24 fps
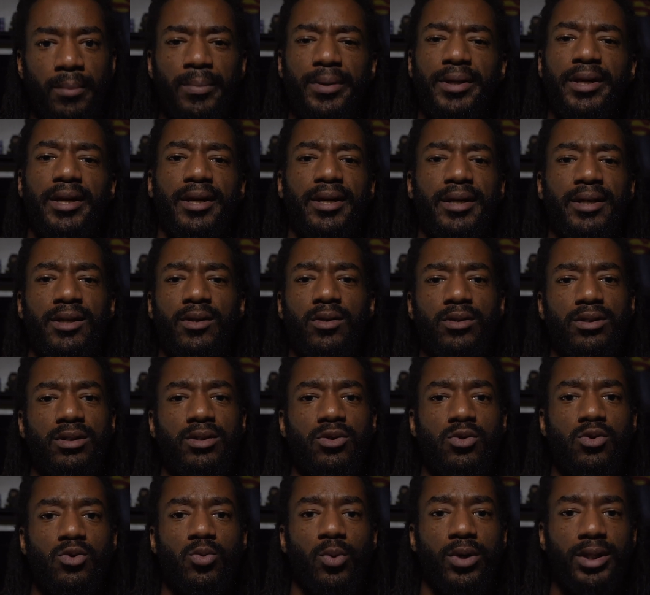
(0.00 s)
But yeah, he only
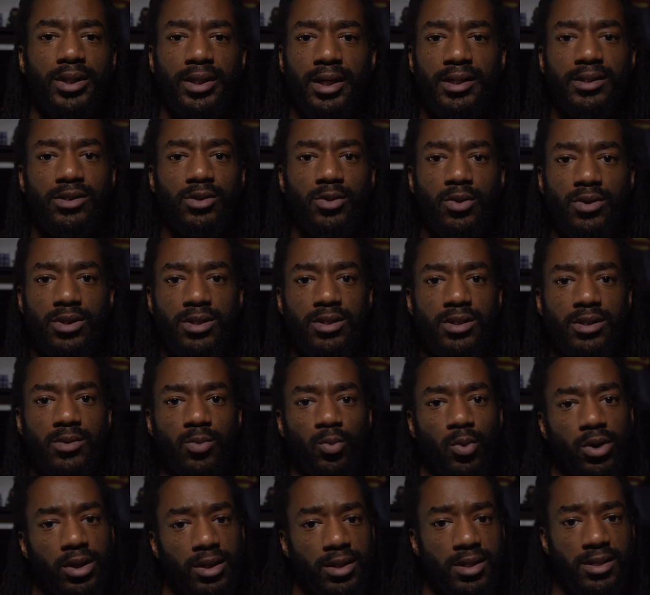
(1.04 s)
used one light source,
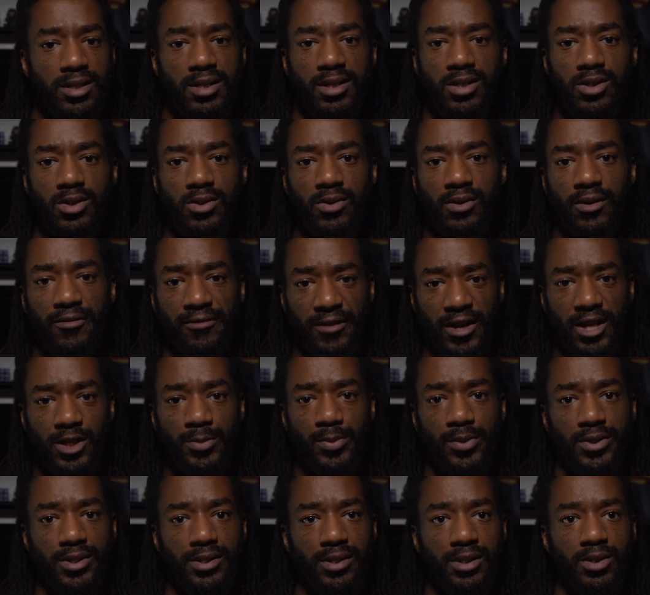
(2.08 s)
one of the
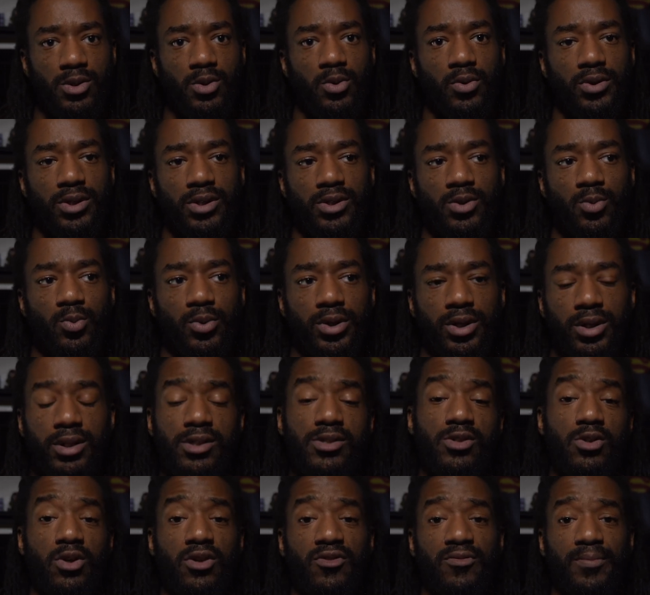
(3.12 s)
Flashpoint 620s with a
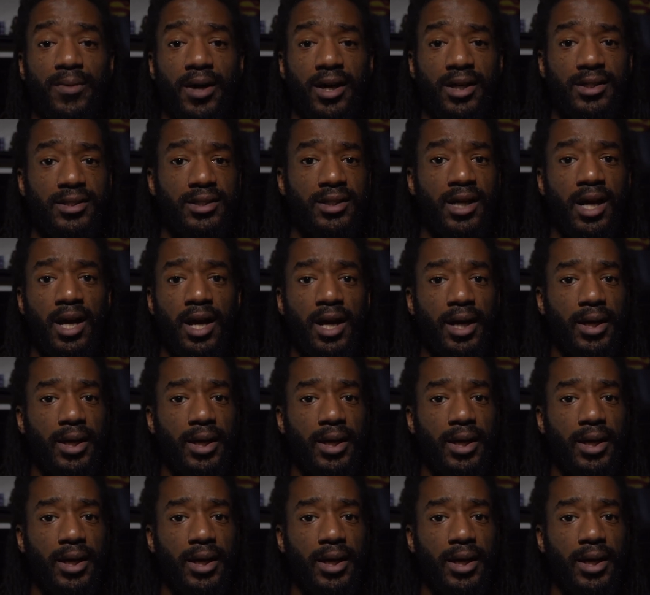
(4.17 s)
softbox.